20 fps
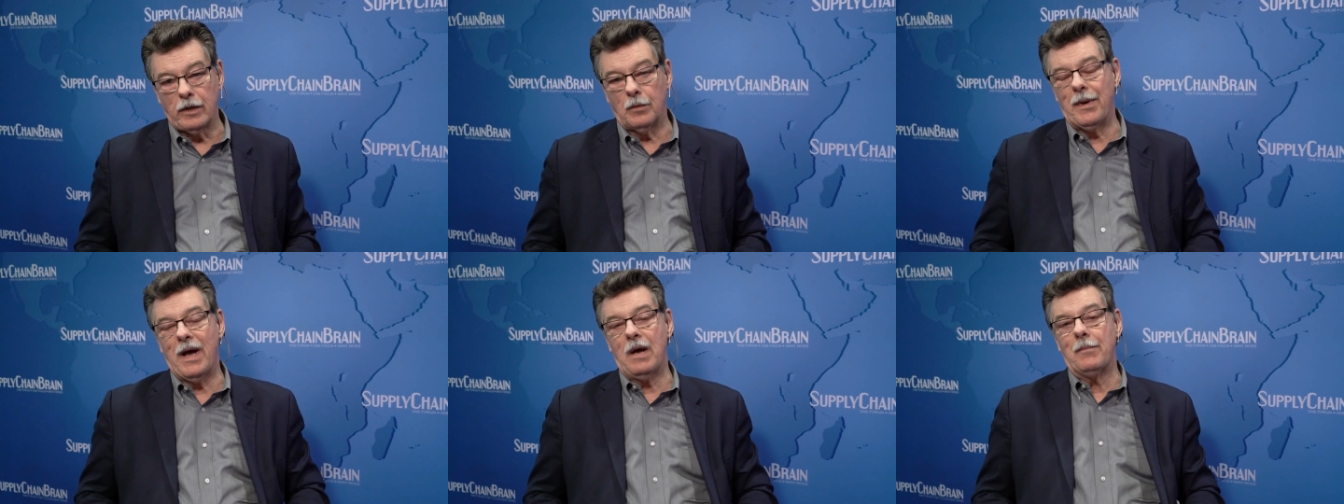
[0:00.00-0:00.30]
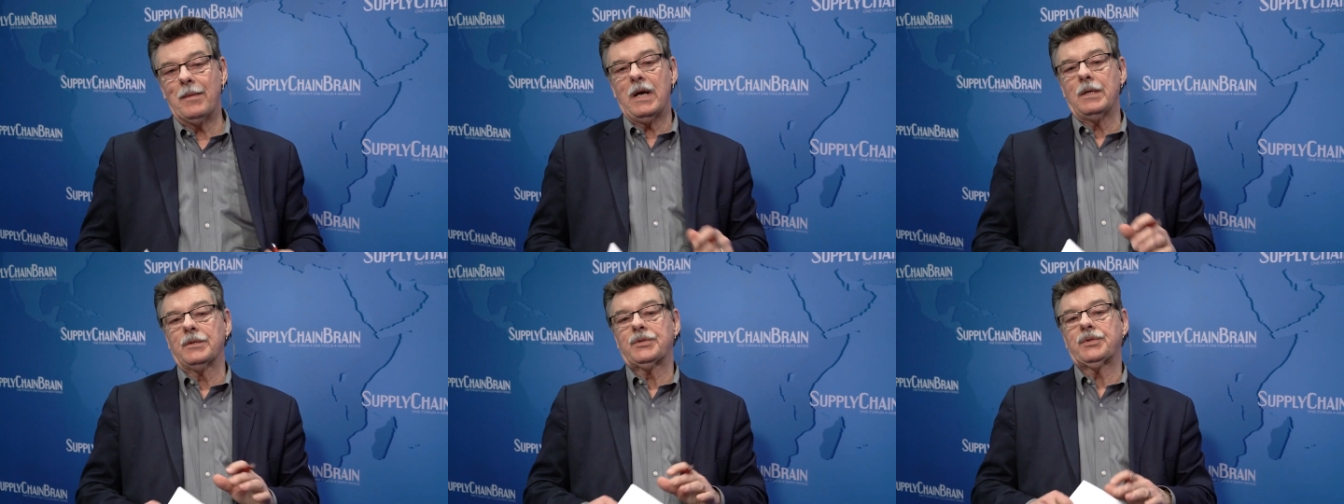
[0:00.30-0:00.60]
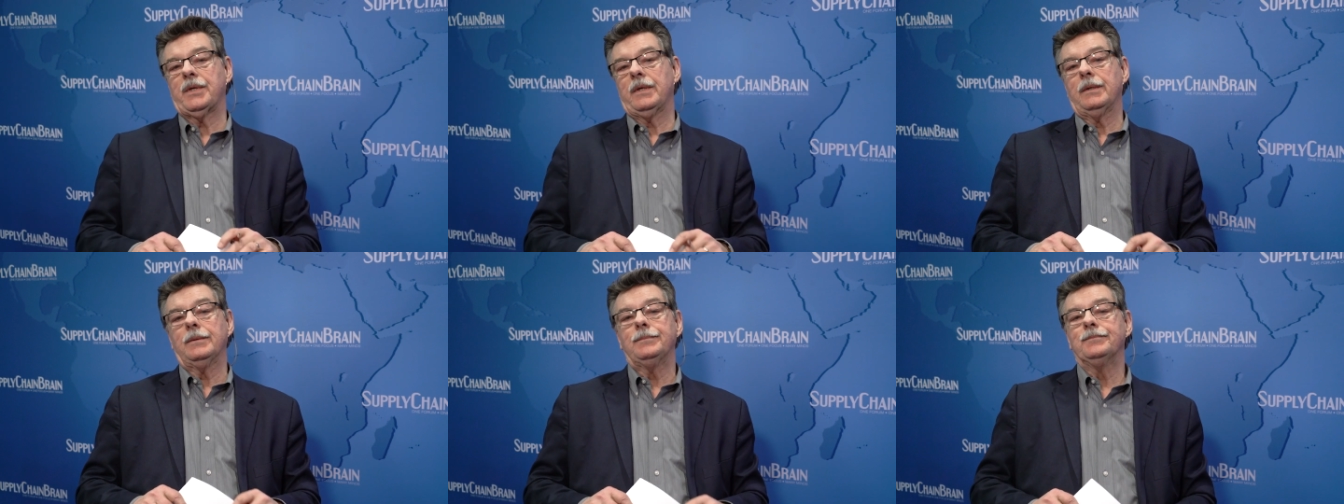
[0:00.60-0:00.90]

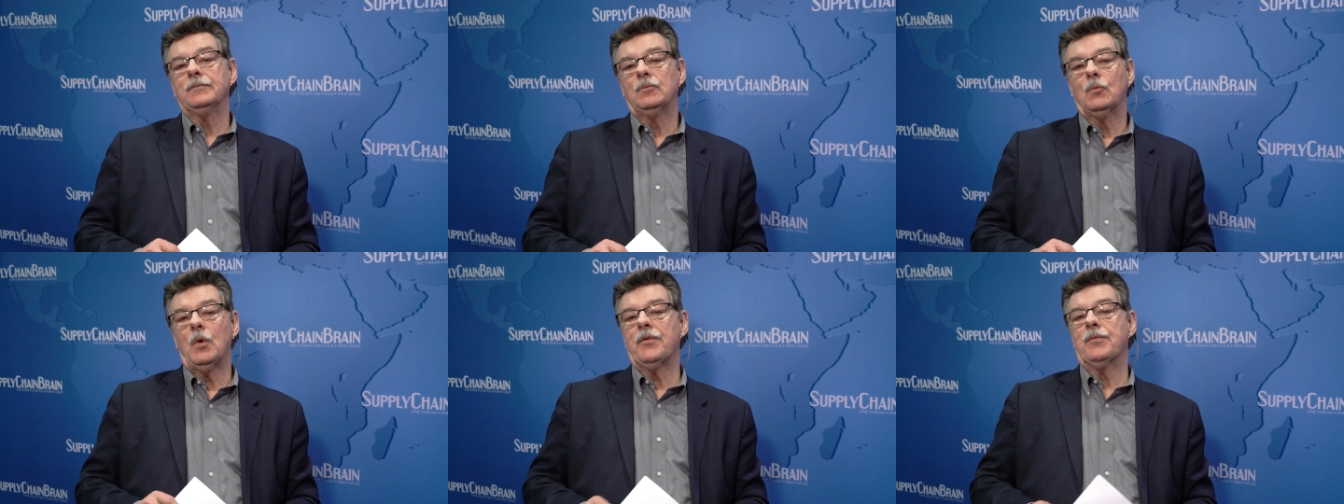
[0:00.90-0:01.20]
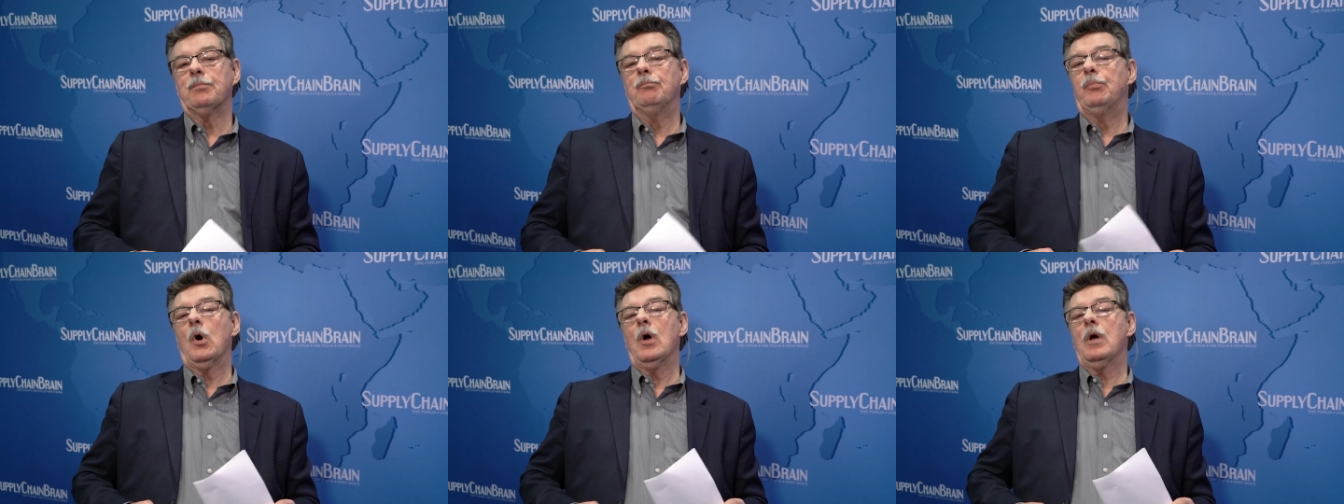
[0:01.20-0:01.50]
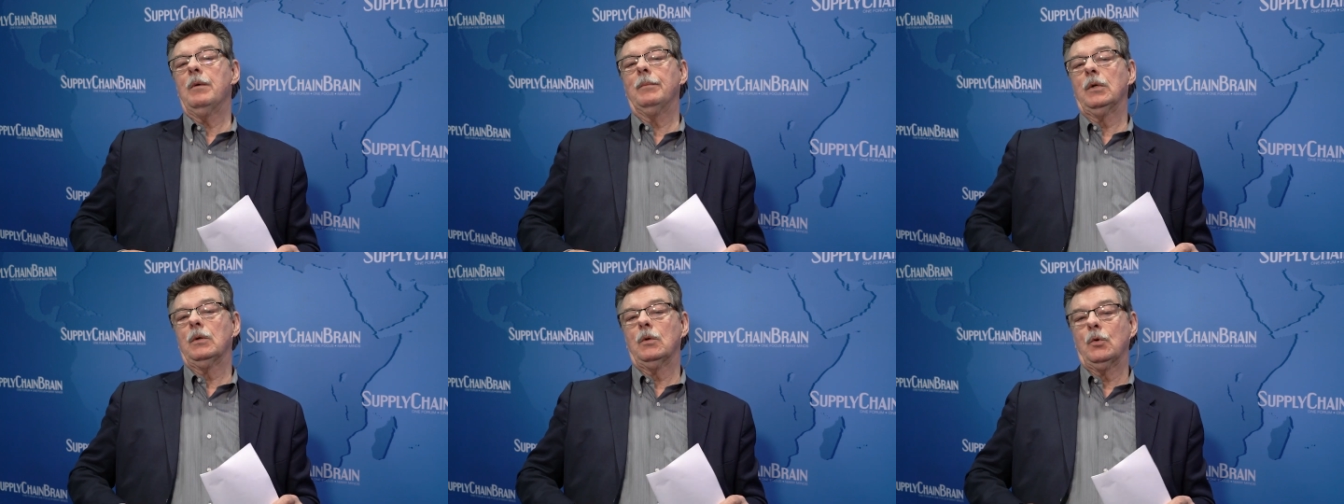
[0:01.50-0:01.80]
Baumeister with
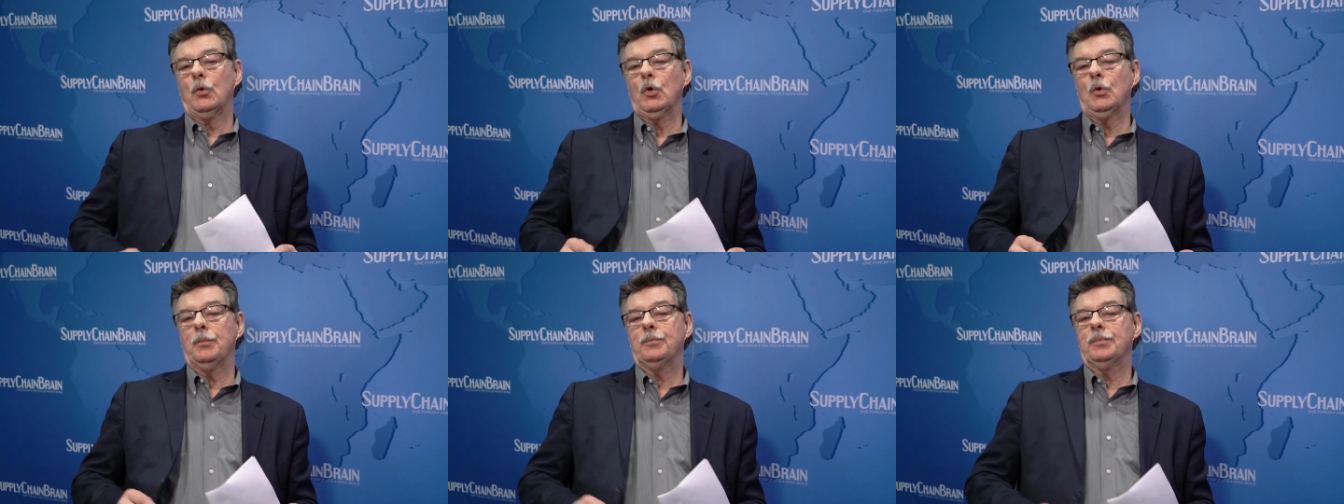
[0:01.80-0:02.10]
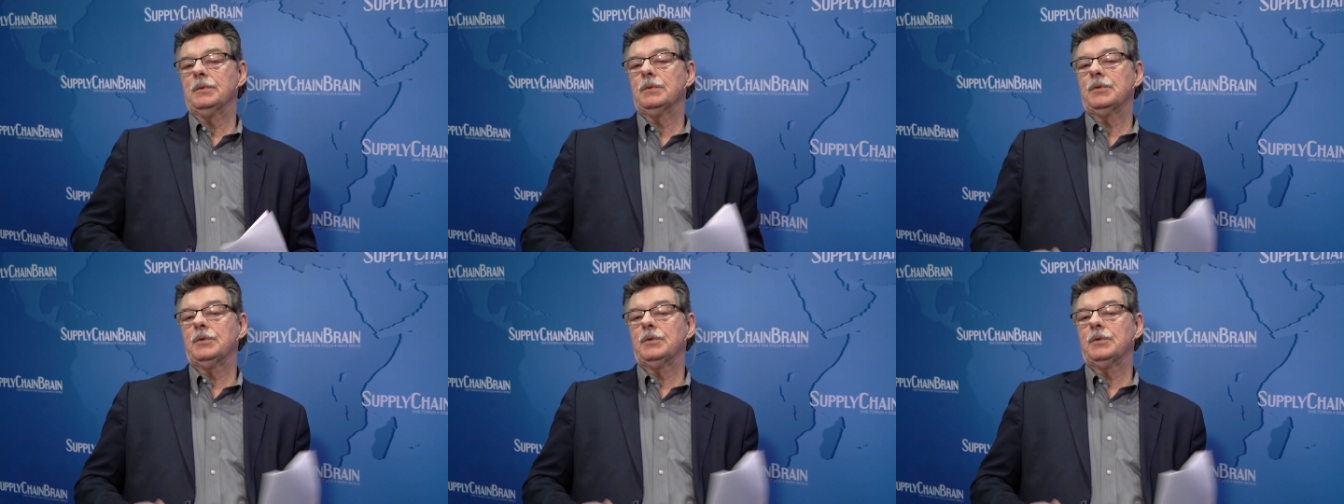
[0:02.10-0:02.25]
Beumer Group